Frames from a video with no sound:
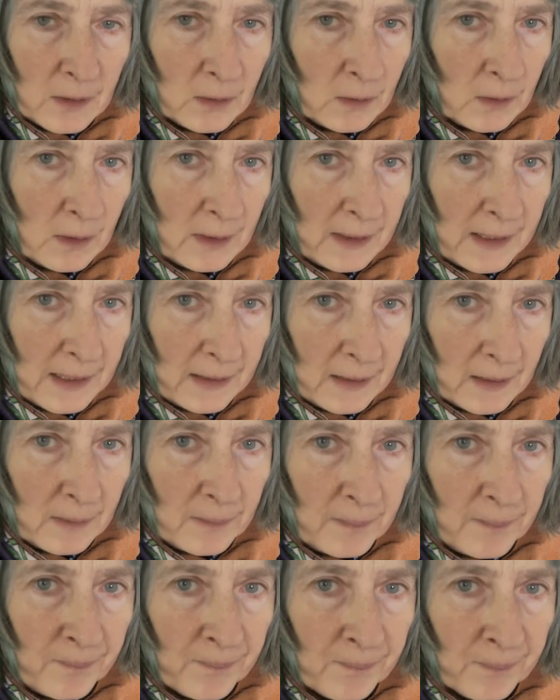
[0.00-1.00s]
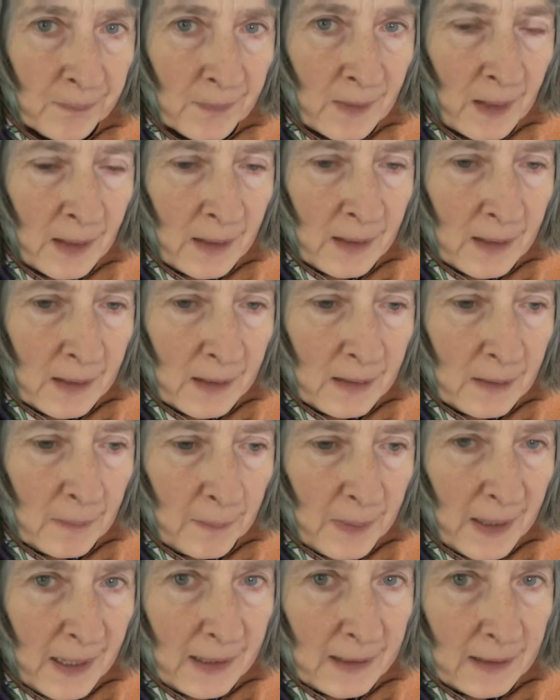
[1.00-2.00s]
You could get them in a
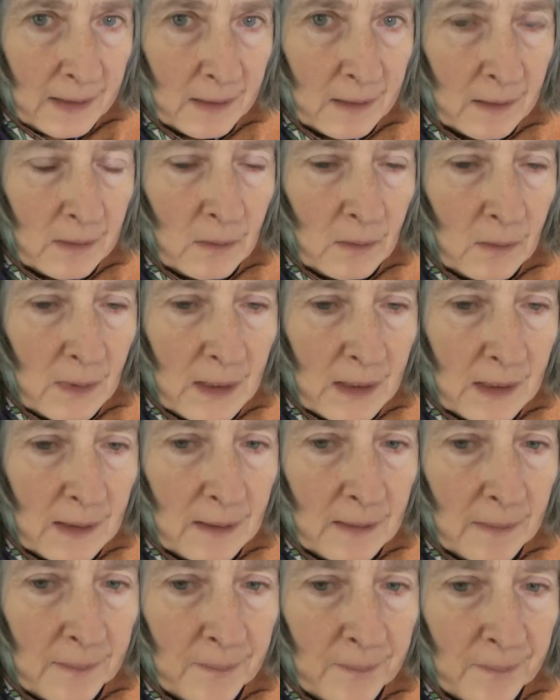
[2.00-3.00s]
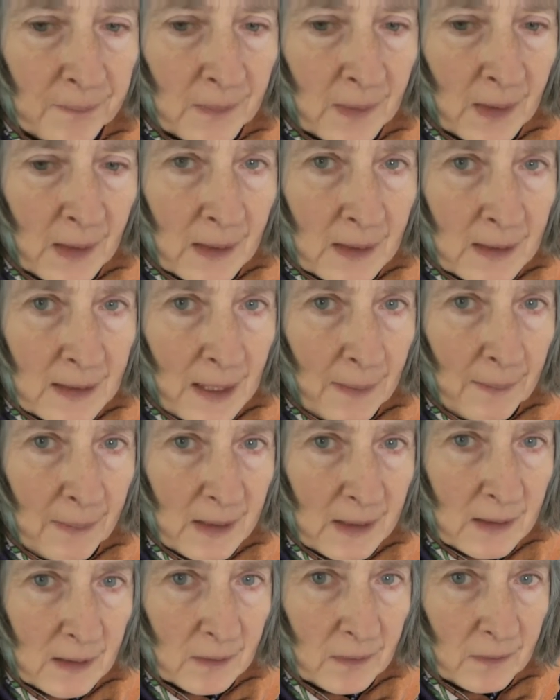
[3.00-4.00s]
packet with the
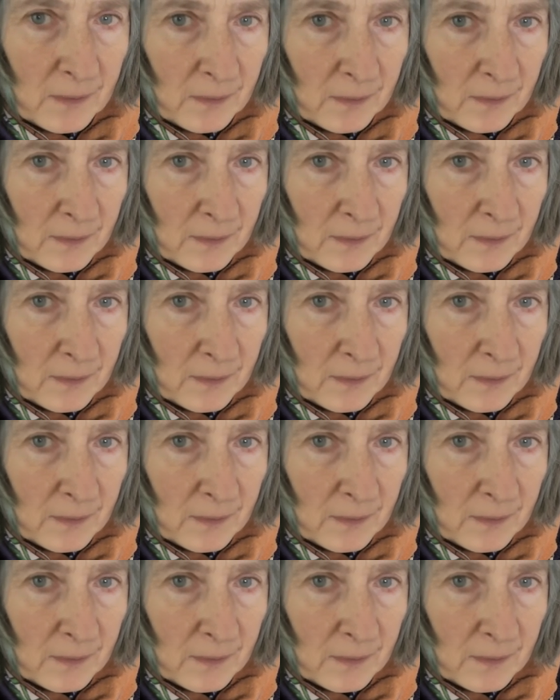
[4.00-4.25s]
tablet of,